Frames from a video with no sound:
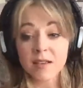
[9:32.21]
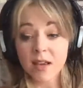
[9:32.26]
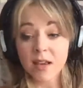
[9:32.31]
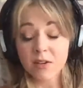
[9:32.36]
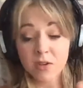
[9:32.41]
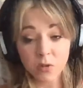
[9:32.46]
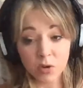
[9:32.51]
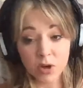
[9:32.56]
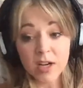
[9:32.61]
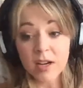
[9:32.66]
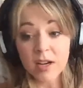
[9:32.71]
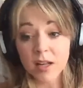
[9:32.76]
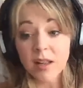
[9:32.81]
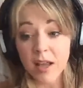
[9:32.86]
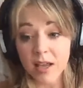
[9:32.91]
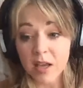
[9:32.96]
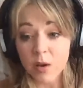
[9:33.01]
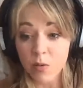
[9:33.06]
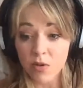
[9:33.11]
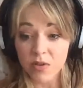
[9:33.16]
I treated it
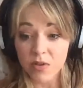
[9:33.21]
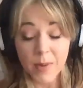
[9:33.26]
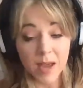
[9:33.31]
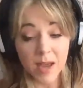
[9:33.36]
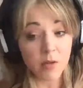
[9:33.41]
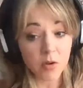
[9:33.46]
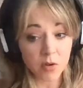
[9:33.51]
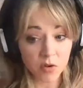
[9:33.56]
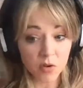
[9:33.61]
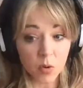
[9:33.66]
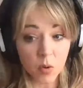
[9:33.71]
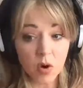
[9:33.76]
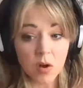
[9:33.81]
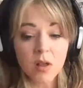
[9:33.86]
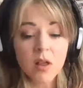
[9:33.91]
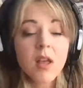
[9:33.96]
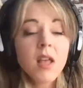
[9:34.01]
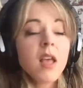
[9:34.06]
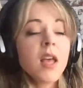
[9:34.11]
like it was my other school,